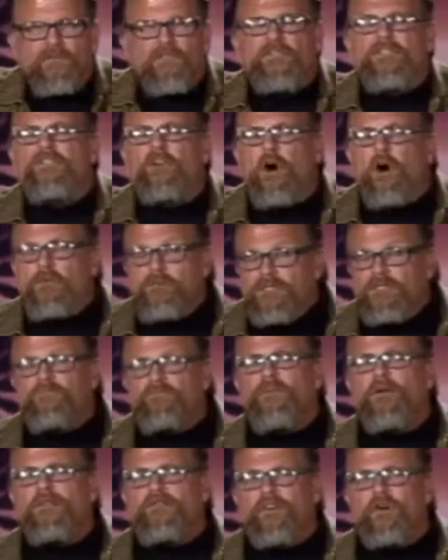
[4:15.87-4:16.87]
uh, don't
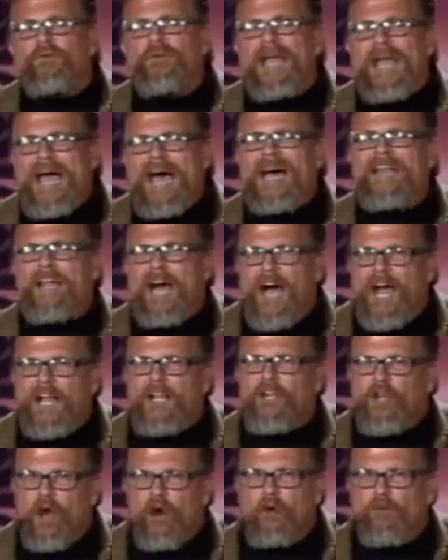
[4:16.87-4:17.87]
don't add I
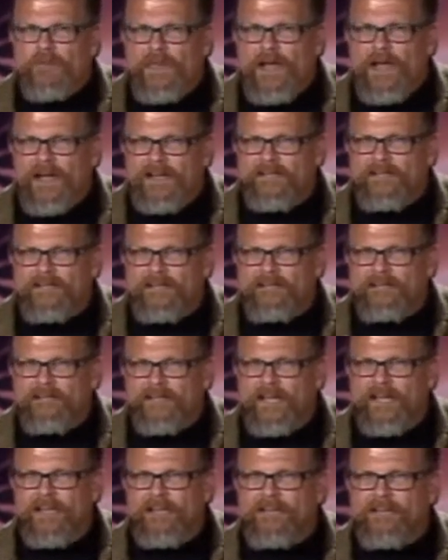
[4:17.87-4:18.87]
know that.
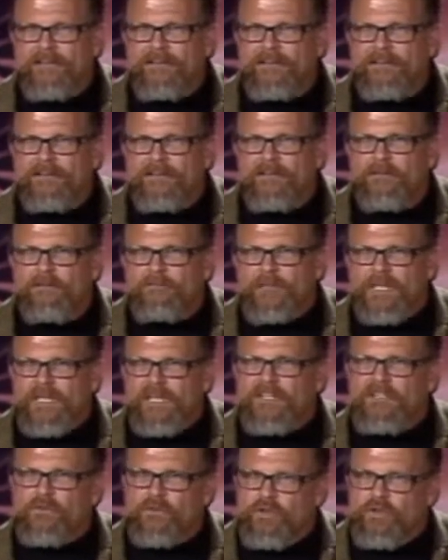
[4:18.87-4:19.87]
Okay?
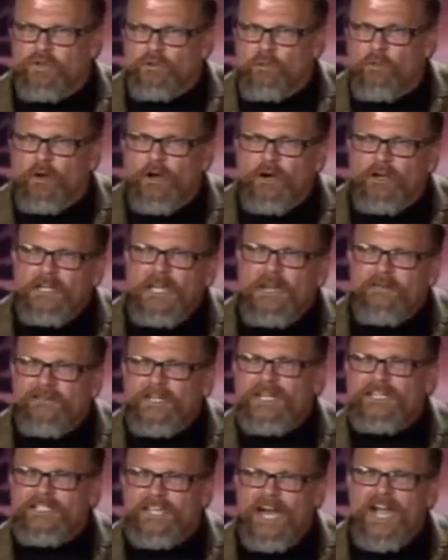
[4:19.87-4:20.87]
because you, we're having
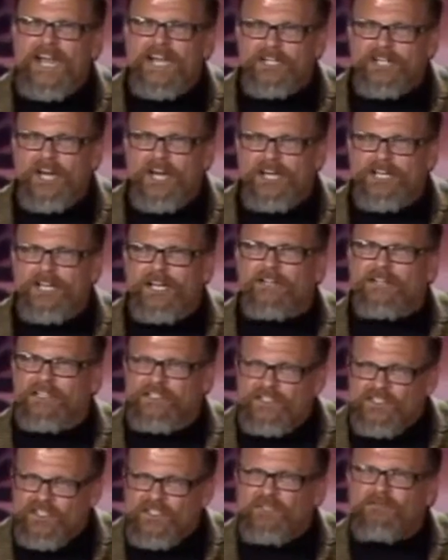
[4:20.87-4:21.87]
a dialogue here.
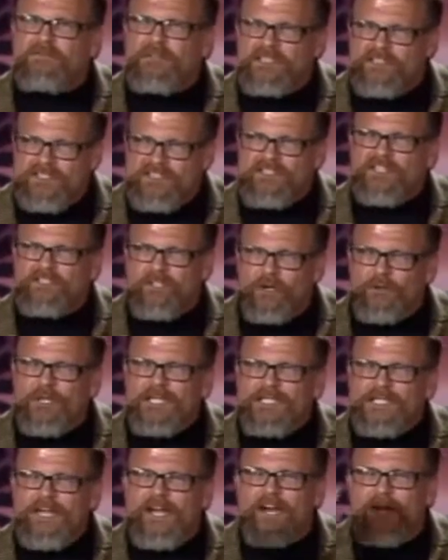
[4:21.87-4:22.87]
Let's just let's just tone
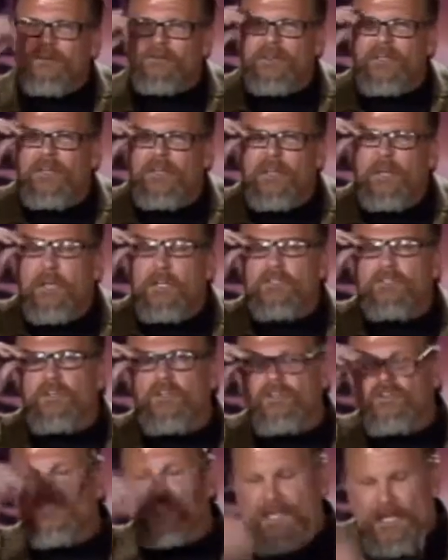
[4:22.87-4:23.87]
it down. So
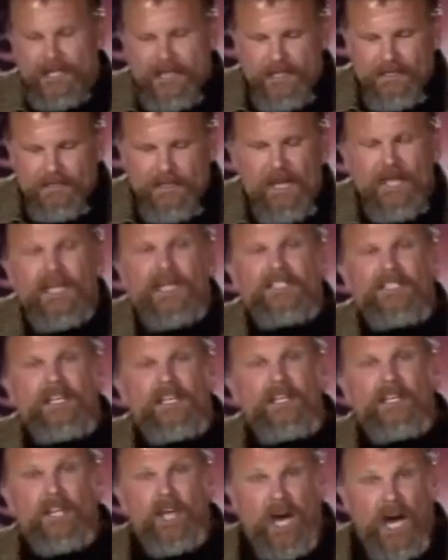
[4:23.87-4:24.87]
you say he's is
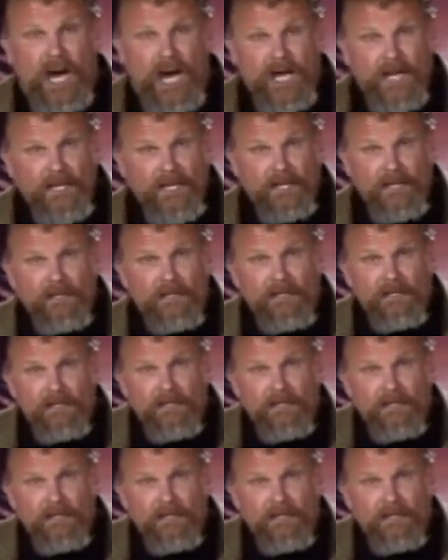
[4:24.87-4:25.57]
he God?